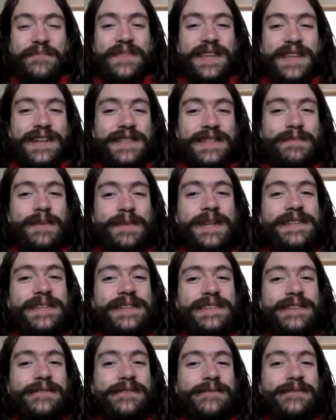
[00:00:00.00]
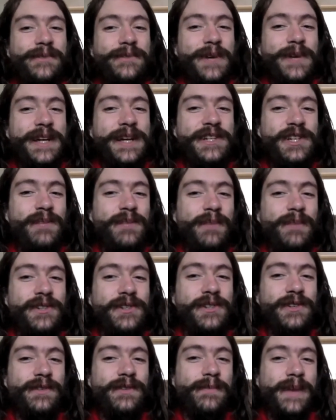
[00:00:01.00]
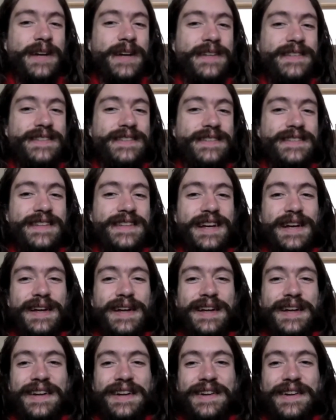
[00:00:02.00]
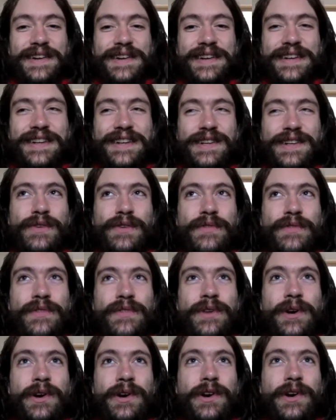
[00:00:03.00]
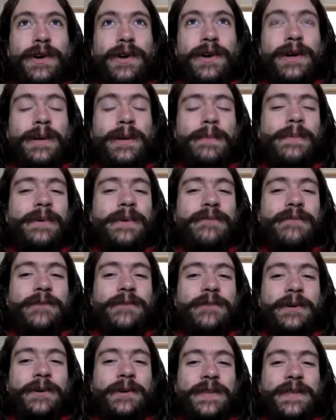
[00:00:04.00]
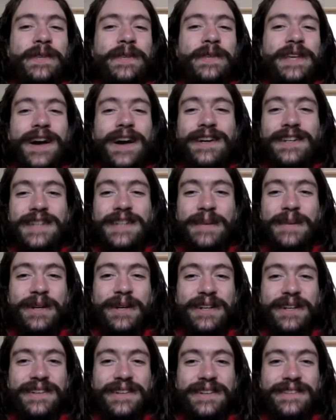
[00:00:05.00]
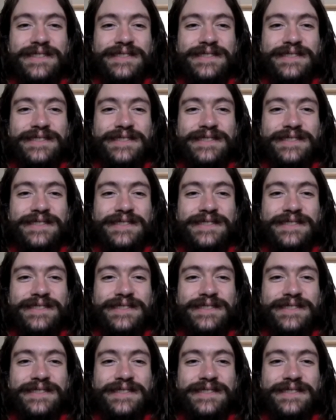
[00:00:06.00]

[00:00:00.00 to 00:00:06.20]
speaks of reishi mushroom as the herb for the academic.